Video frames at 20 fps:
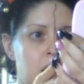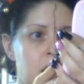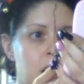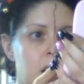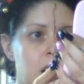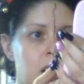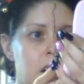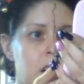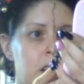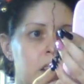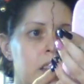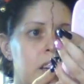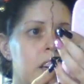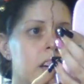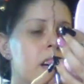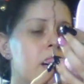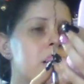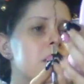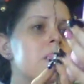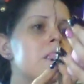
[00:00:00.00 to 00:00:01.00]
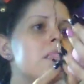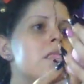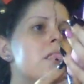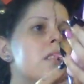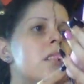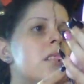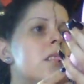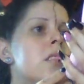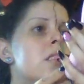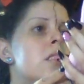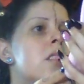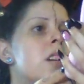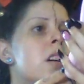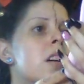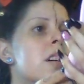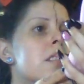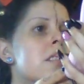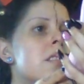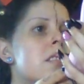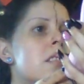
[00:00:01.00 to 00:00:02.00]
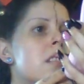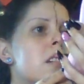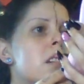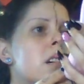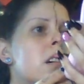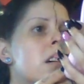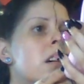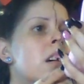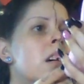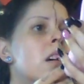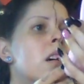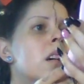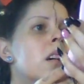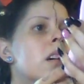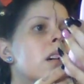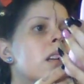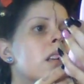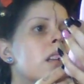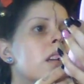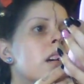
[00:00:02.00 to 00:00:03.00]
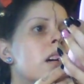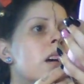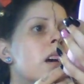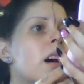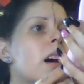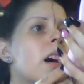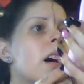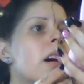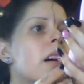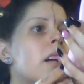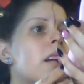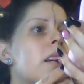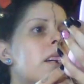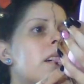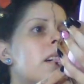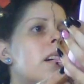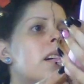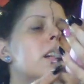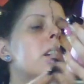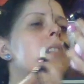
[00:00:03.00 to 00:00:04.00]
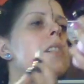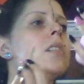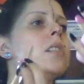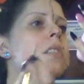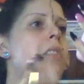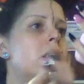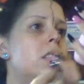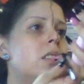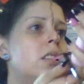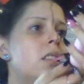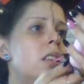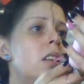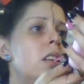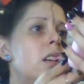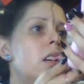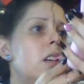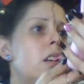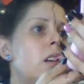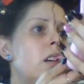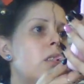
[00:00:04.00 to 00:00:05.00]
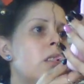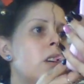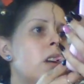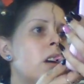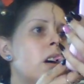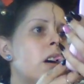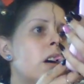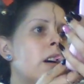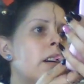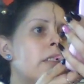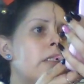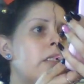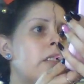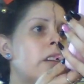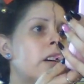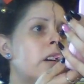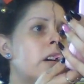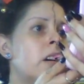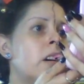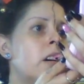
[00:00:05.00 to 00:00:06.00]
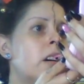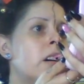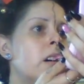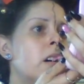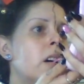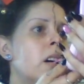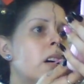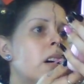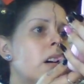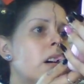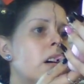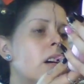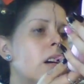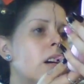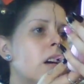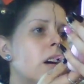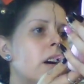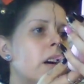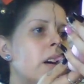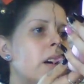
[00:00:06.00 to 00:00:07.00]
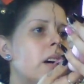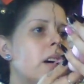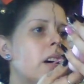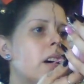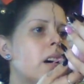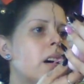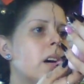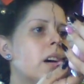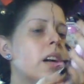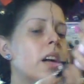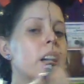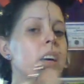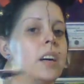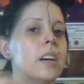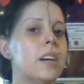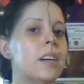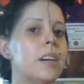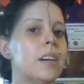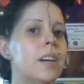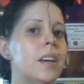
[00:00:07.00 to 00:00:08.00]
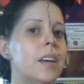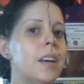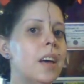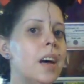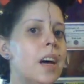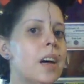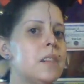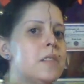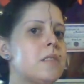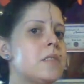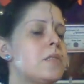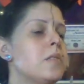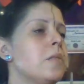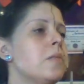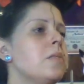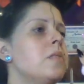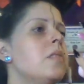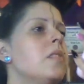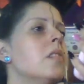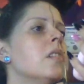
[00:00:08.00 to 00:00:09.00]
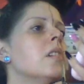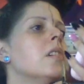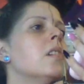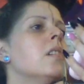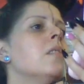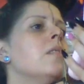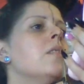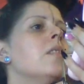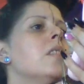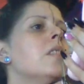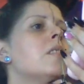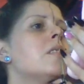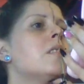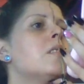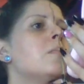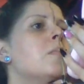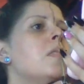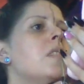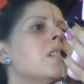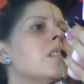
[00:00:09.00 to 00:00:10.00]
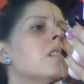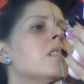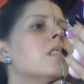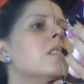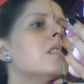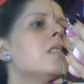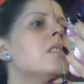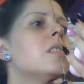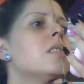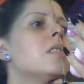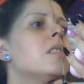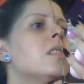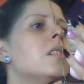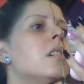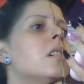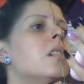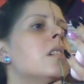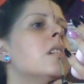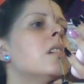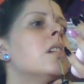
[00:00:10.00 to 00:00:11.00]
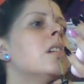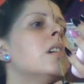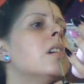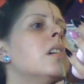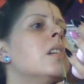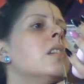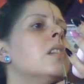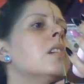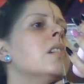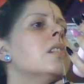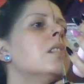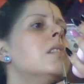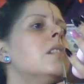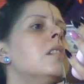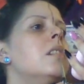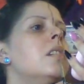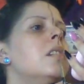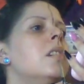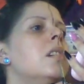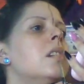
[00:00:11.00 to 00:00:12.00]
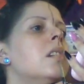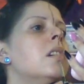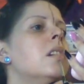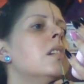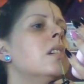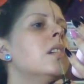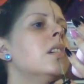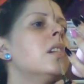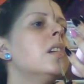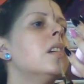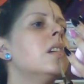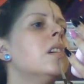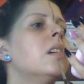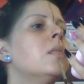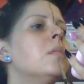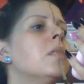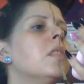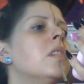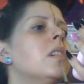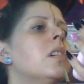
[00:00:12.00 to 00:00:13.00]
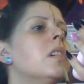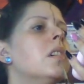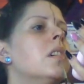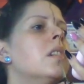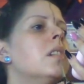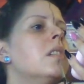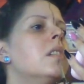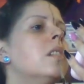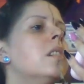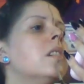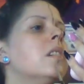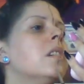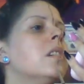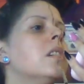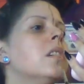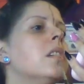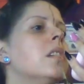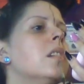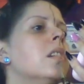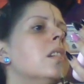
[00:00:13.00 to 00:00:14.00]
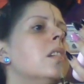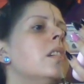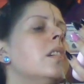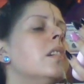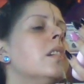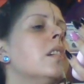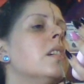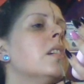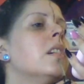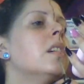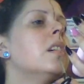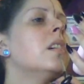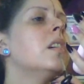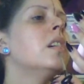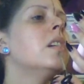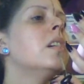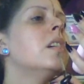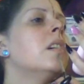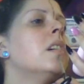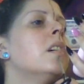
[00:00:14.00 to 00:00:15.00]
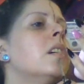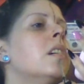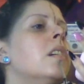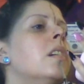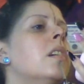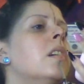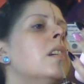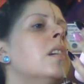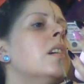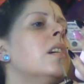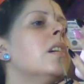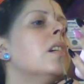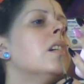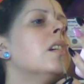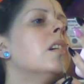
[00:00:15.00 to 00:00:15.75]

anything else. Just the Cat. She didn't even have her iconic cat suit during her first appearance. That did not come along till later. Now,